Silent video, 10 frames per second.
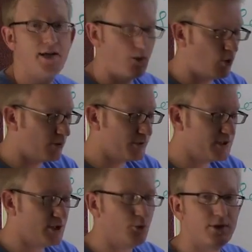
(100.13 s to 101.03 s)
Now what we're
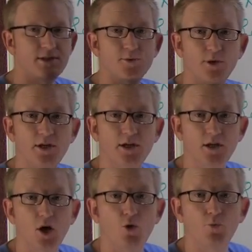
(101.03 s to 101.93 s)
doing is we're going to
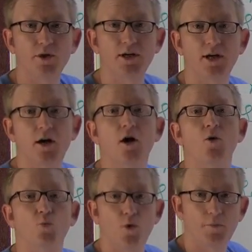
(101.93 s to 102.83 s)
go and we're going to
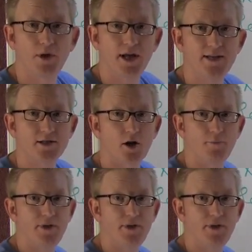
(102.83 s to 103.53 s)
replace our